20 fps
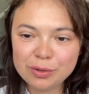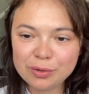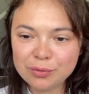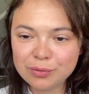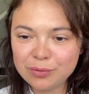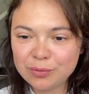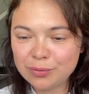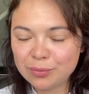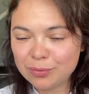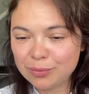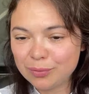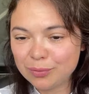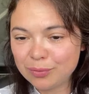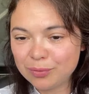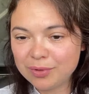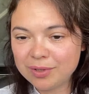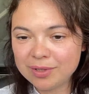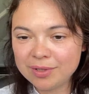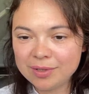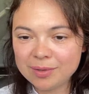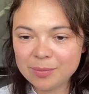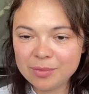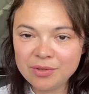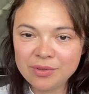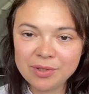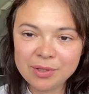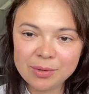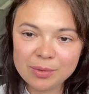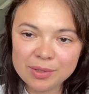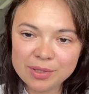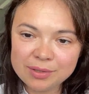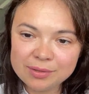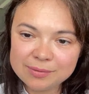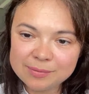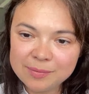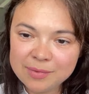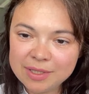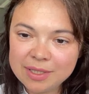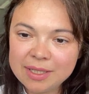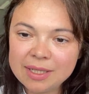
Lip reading: onto the material.